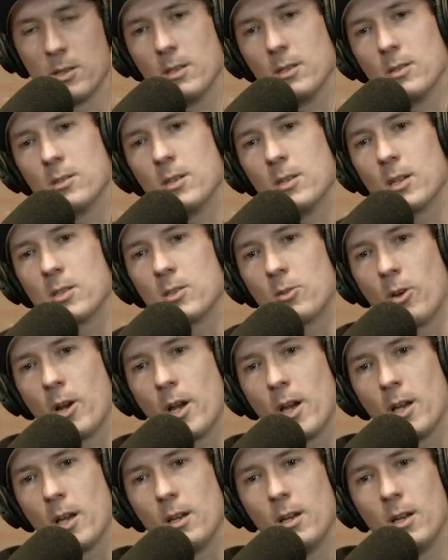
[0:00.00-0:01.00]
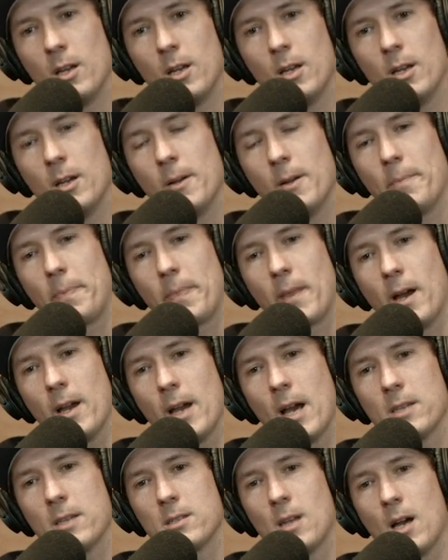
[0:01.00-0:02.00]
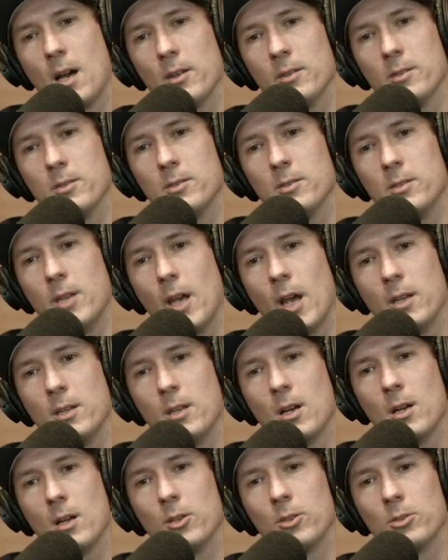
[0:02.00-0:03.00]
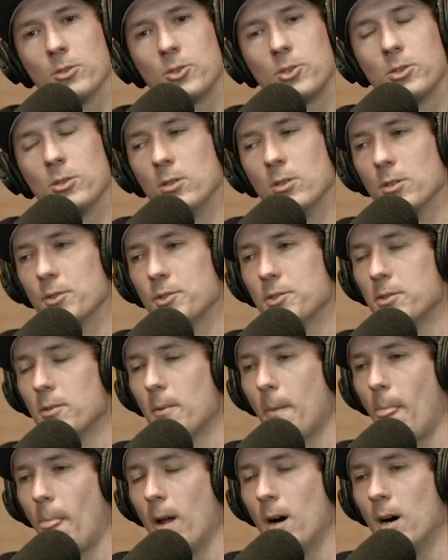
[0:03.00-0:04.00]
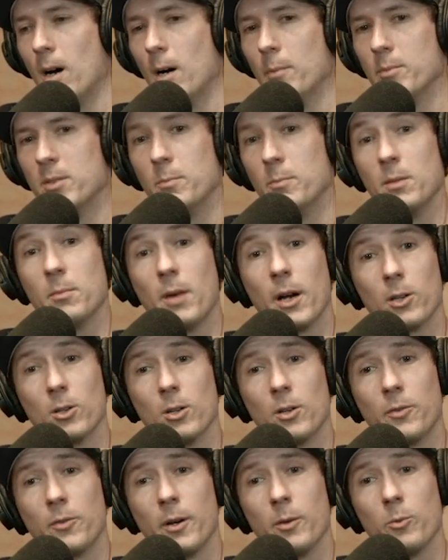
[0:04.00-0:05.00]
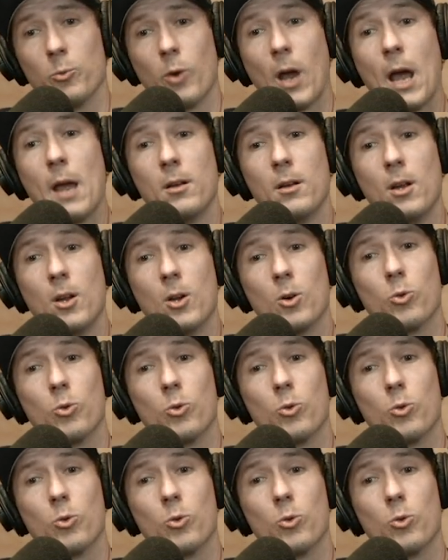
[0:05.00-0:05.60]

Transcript: And in sixth grade, I asked out Danielle Schultz um, to be my girlfriend oh, right, yeah.